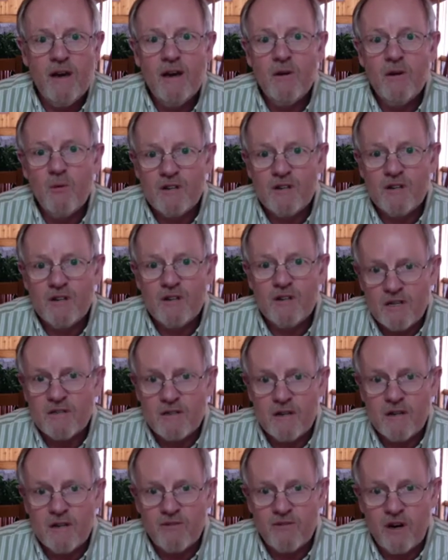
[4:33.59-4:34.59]
which
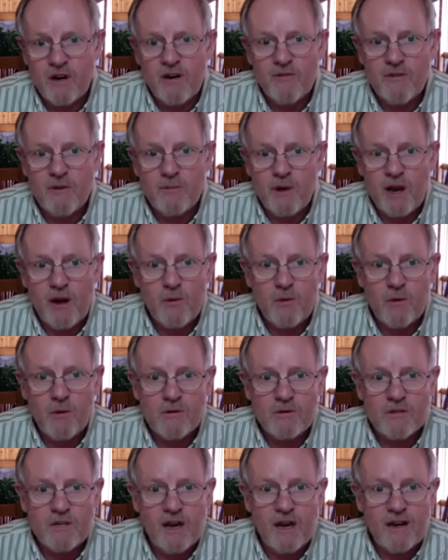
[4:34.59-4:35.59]
doesn't involve the
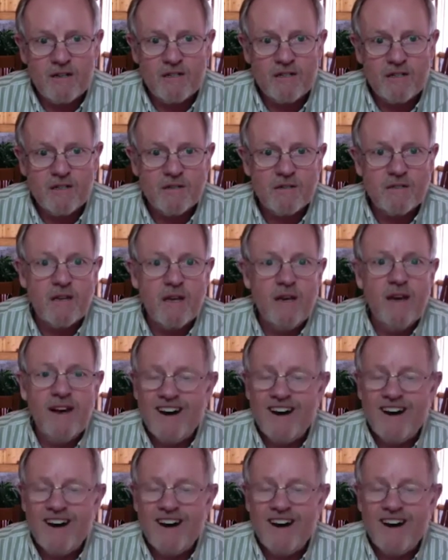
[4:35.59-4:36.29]
payroll taxes,